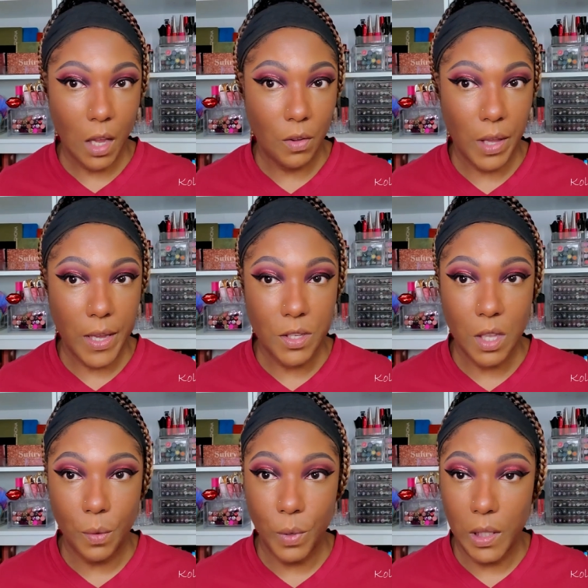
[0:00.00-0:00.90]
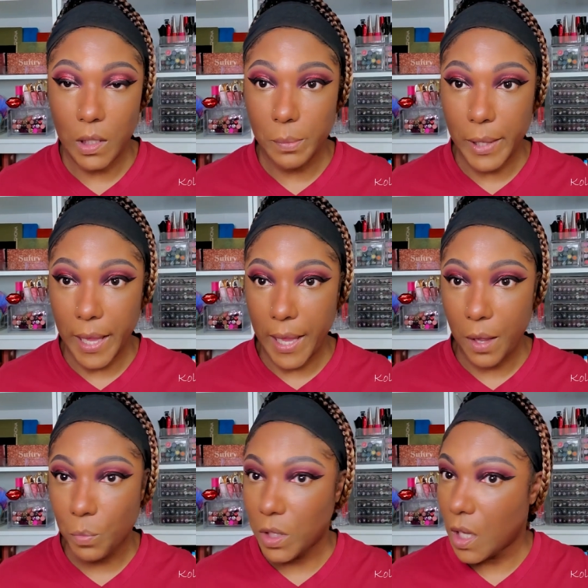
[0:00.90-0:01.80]
Okay, so I went a little bit
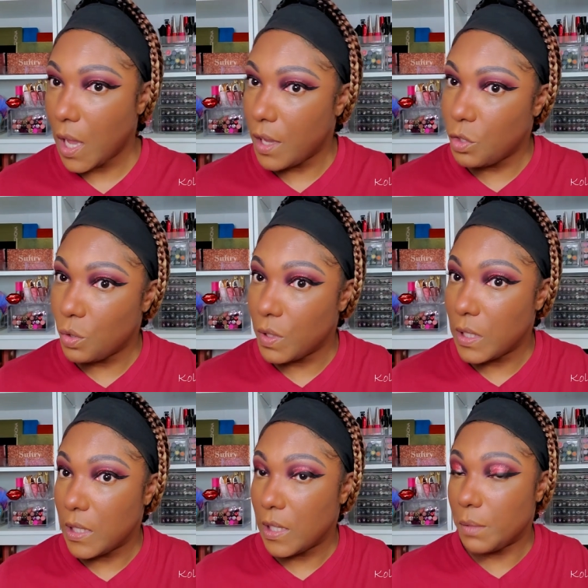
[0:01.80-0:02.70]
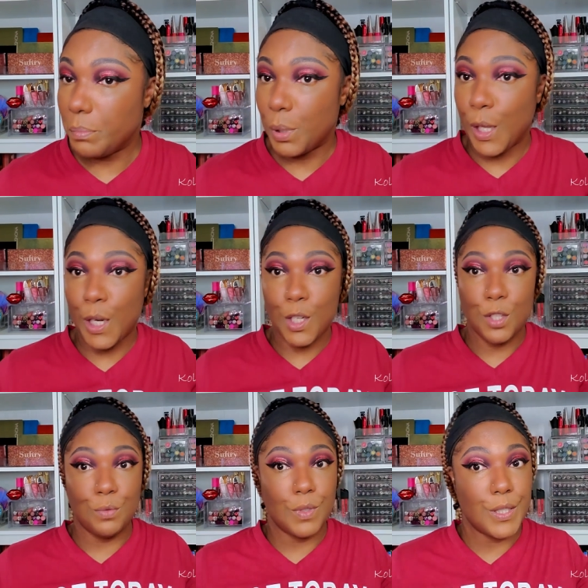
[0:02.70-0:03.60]
ham with the contour stick, but as
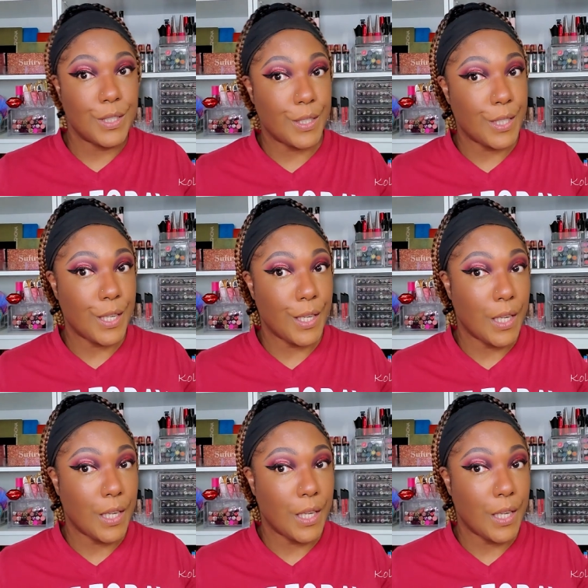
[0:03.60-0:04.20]
you can see,